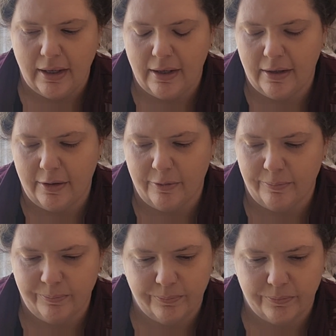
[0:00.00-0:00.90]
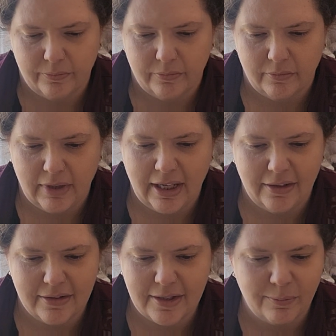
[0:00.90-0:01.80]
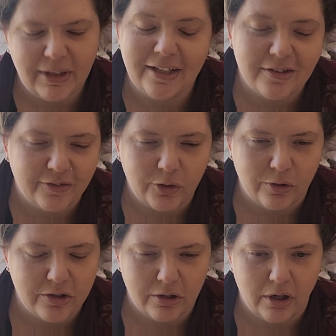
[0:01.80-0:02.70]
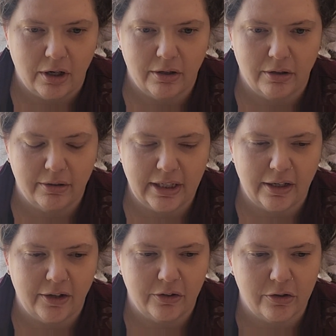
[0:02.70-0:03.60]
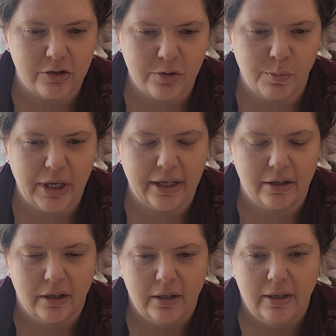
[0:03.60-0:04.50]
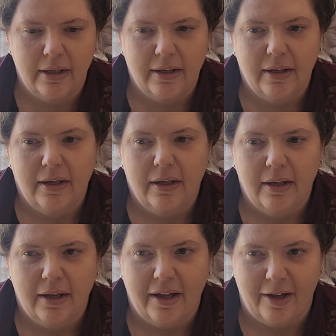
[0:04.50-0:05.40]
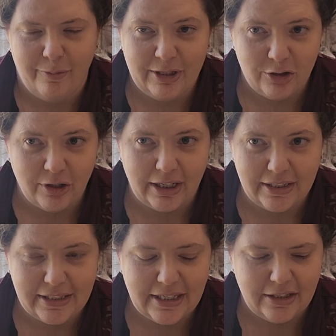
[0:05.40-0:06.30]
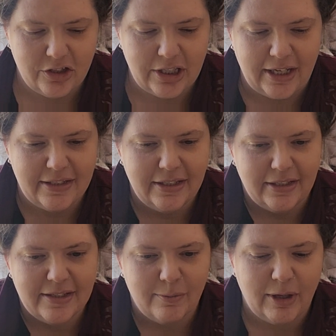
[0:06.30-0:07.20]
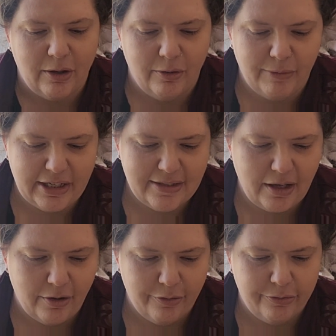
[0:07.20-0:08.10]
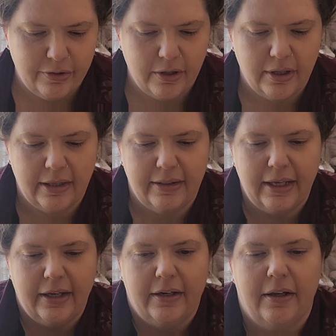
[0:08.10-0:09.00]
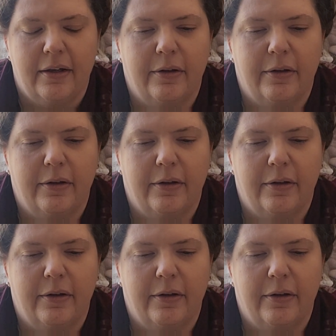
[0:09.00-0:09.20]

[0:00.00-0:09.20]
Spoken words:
And some things, of course, are harder than others, but I've been trying to teach that to Isabel myself, that